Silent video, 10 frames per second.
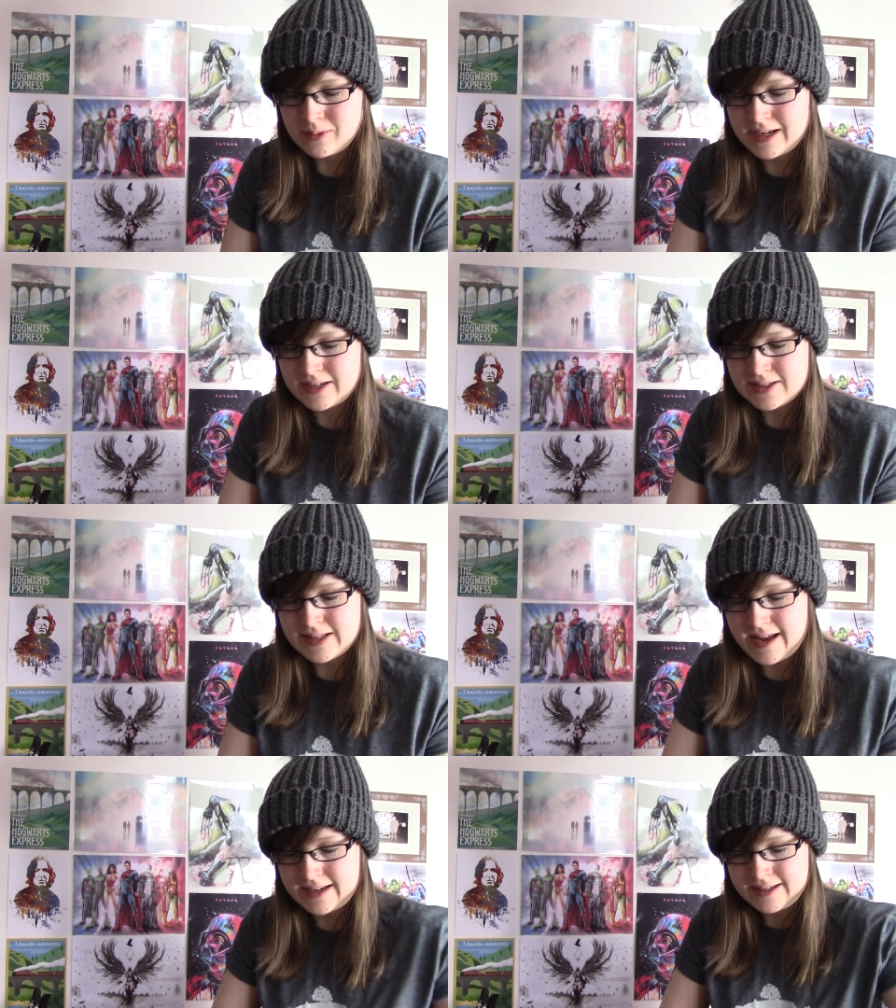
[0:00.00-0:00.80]
what he looks
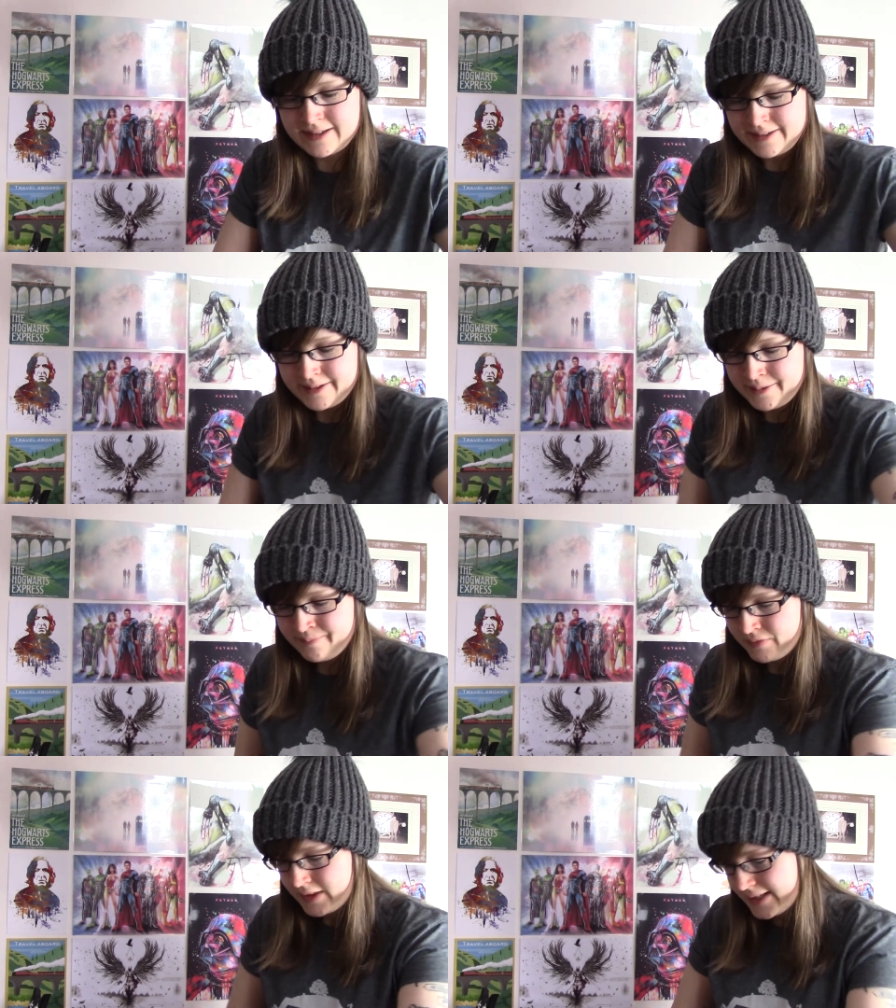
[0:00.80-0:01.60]
like.
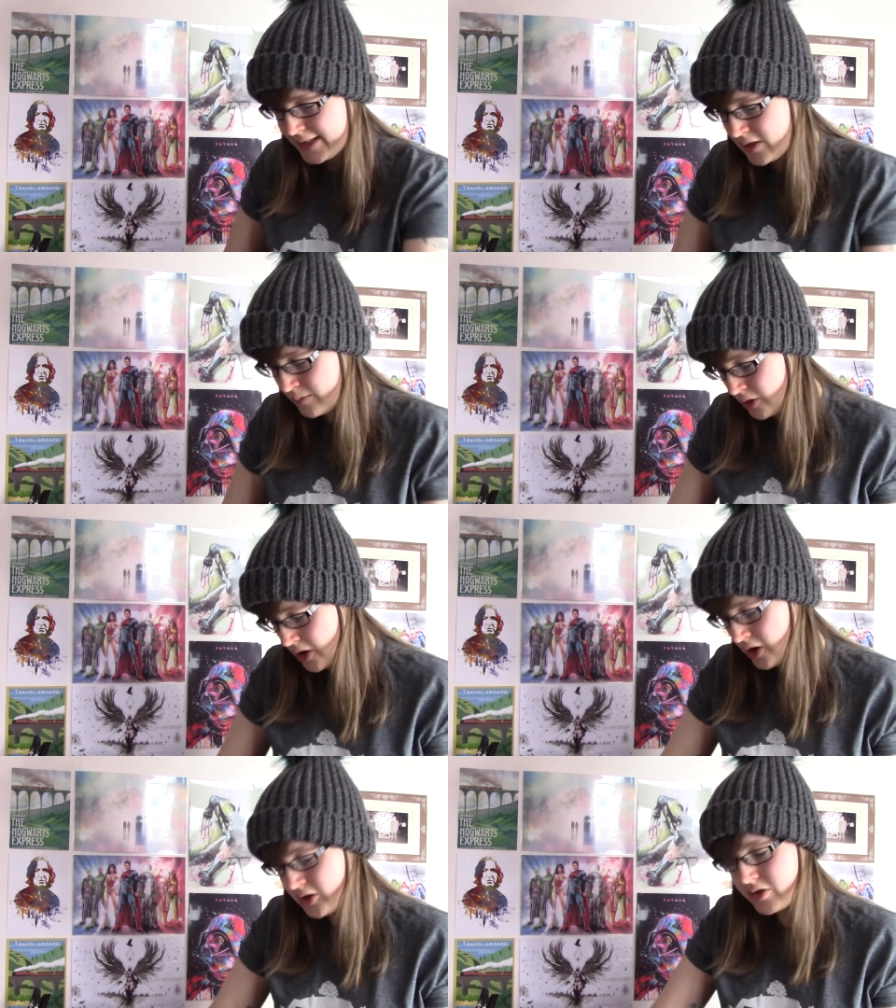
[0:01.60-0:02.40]
This is number
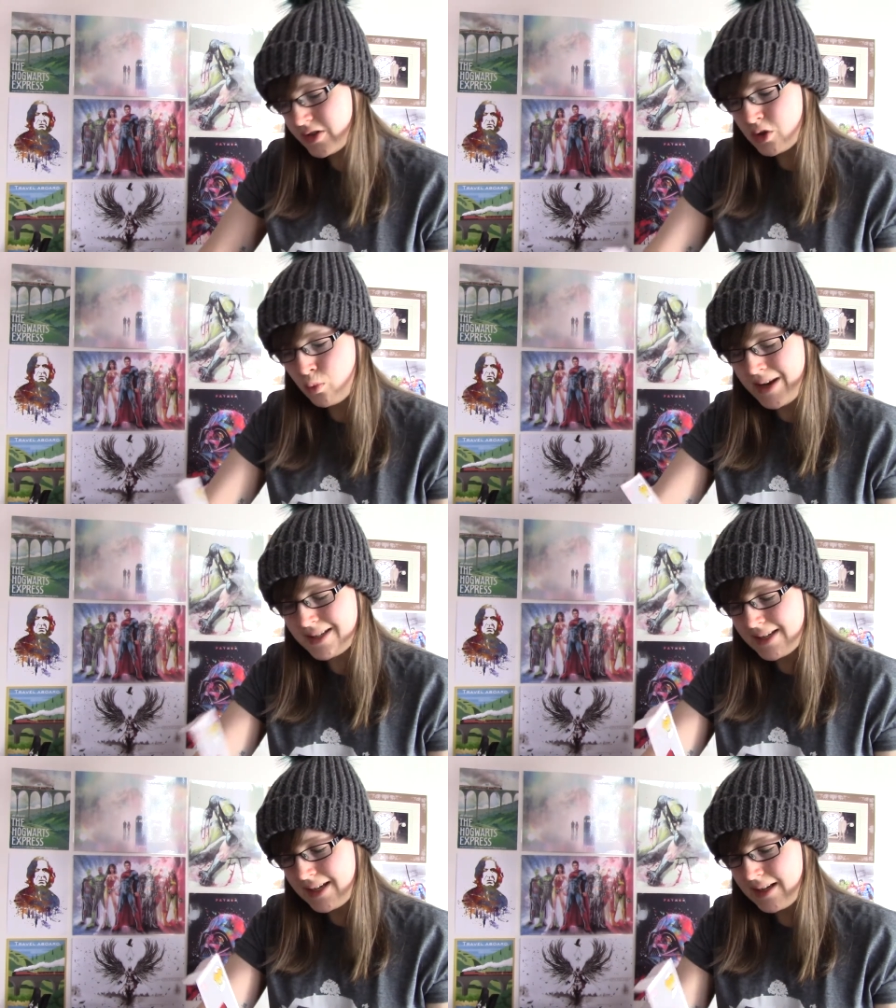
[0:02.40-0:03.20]
one hundred
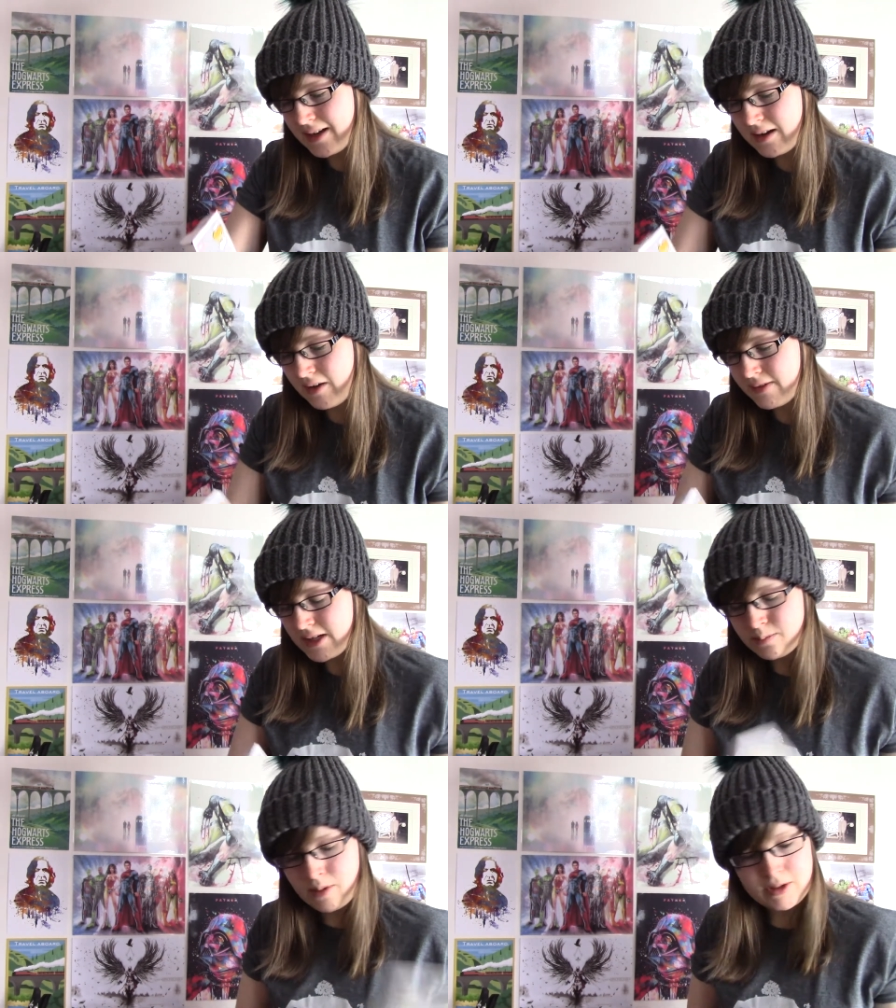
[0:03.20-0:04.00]
twenty, and I think
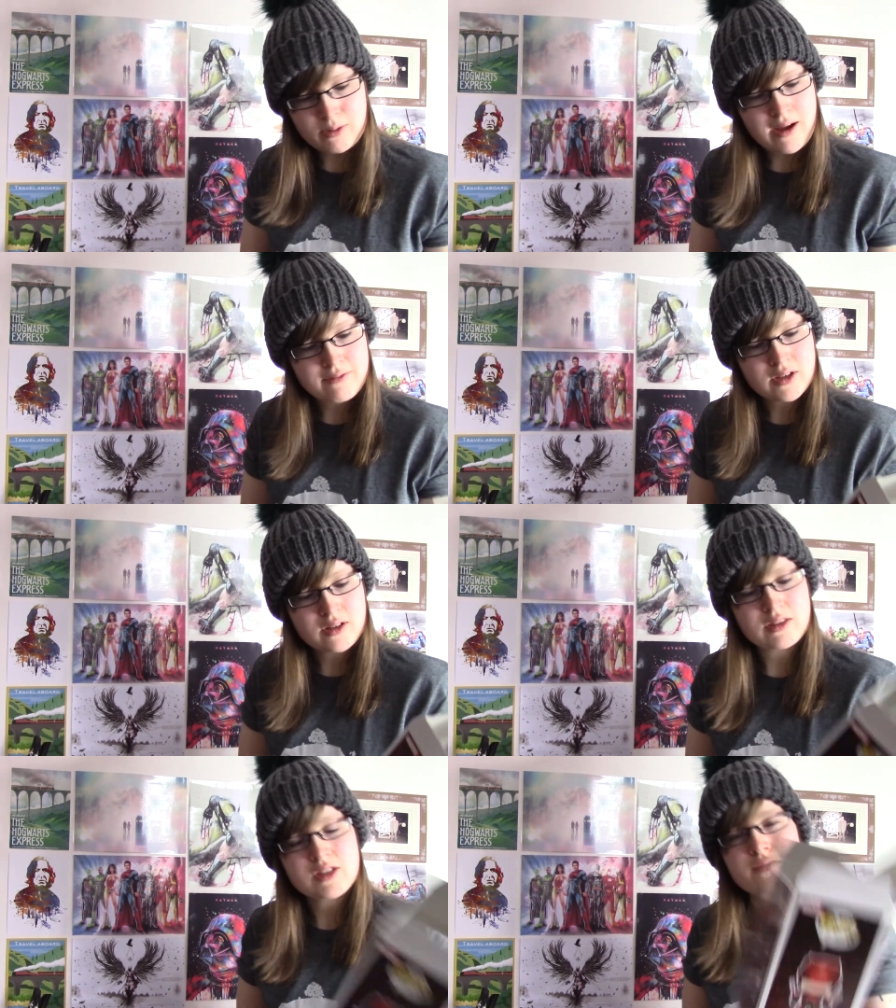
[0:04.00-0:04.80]
there's probably quite a few. There's